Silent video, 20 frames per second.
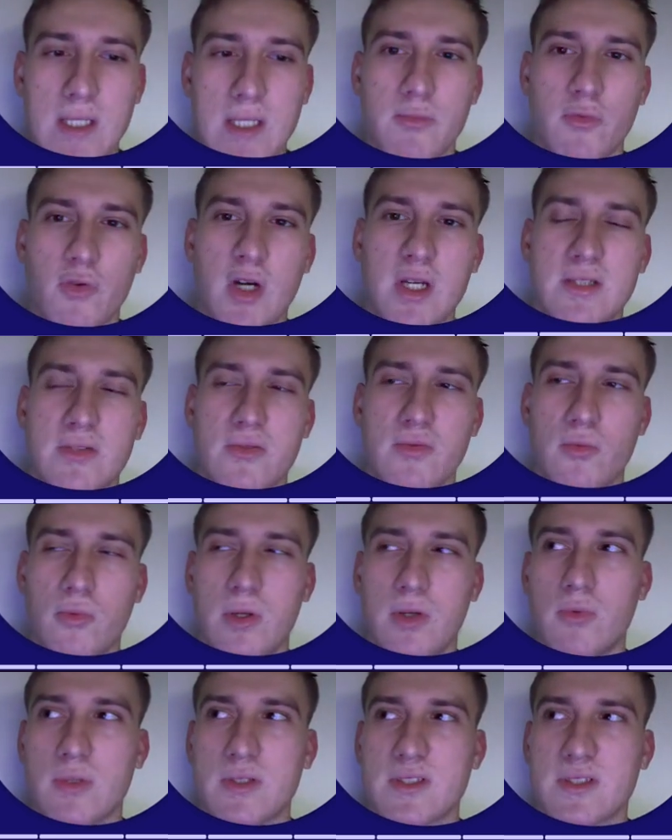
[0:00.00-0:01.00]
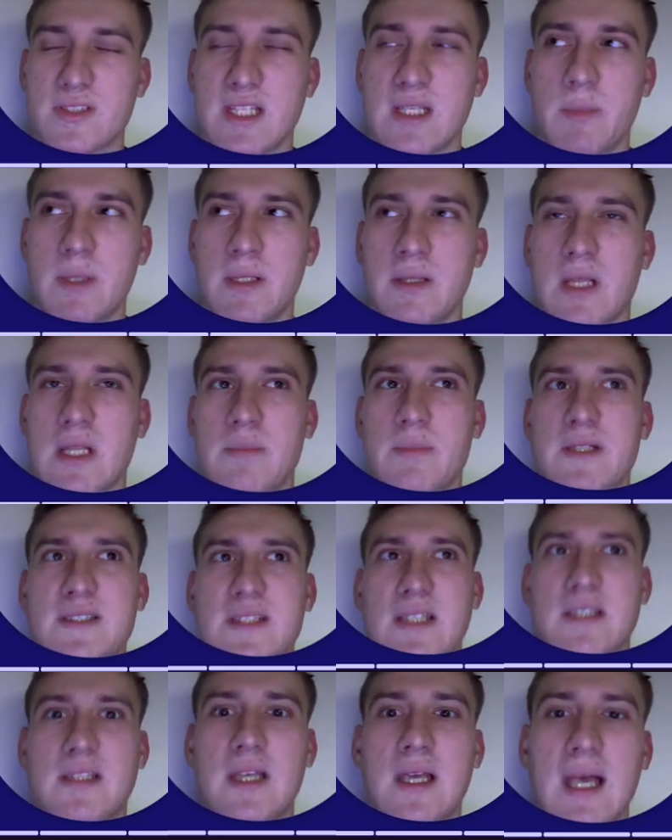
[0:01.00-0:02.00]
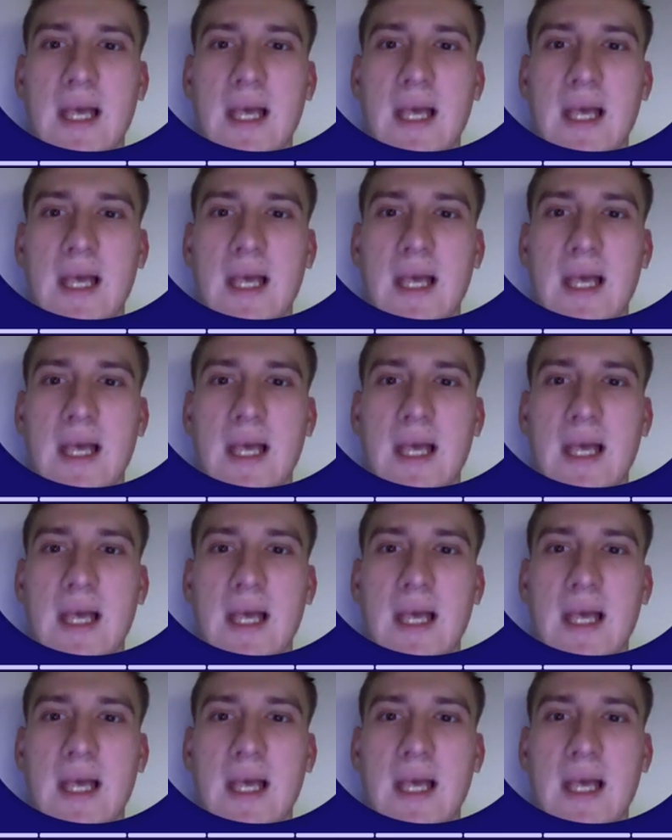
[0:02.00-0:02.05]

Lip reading: And what does that mean? That means that,